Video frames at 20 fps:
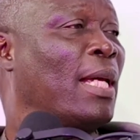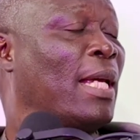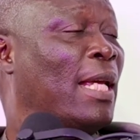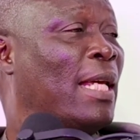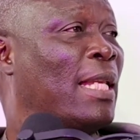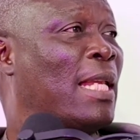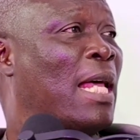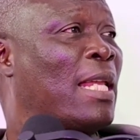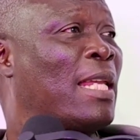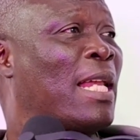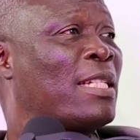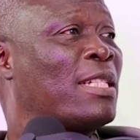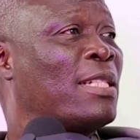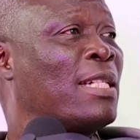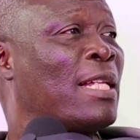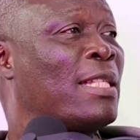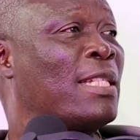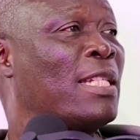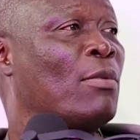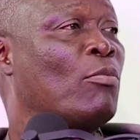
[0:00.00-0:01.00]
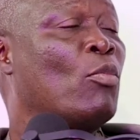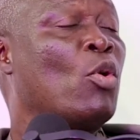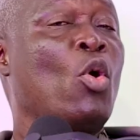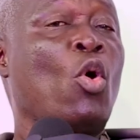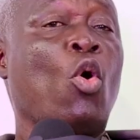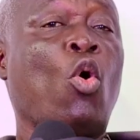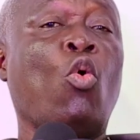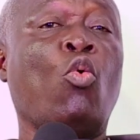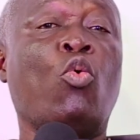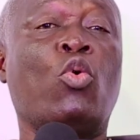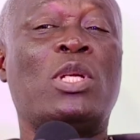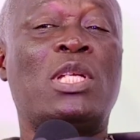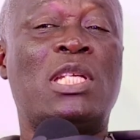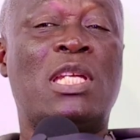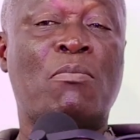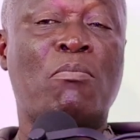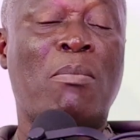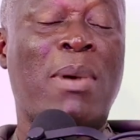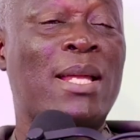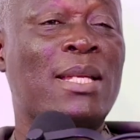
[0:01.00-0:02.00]
in our national team who would
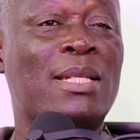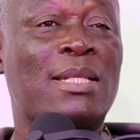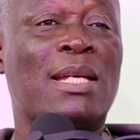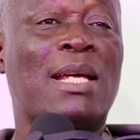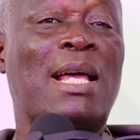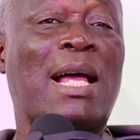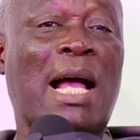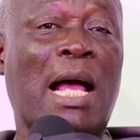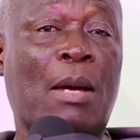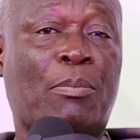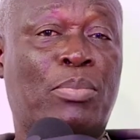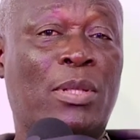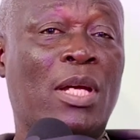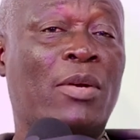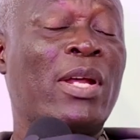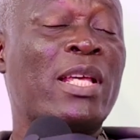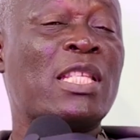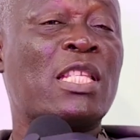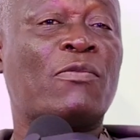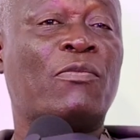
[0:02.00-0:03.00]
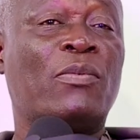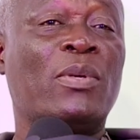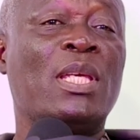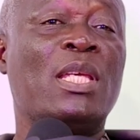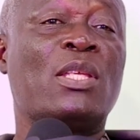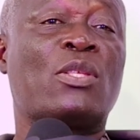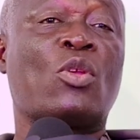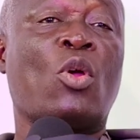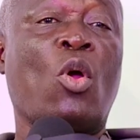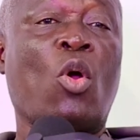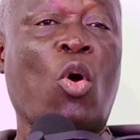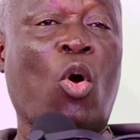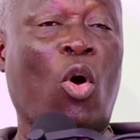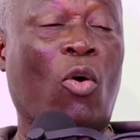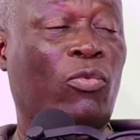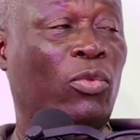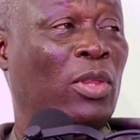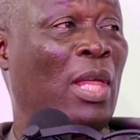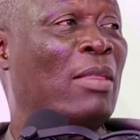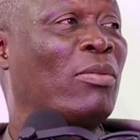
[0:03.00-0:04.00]
demand appearance fees of
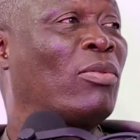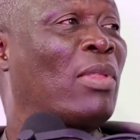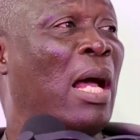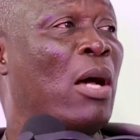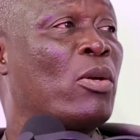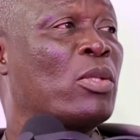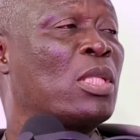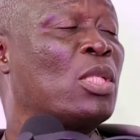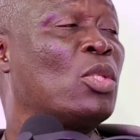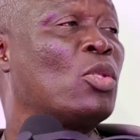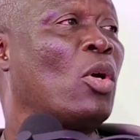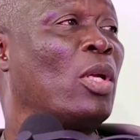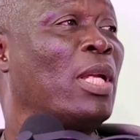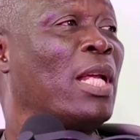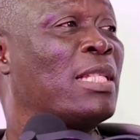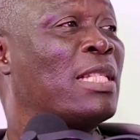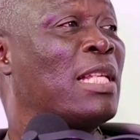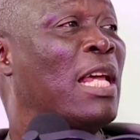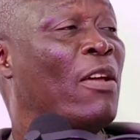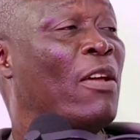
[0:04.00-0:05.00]
$10,000,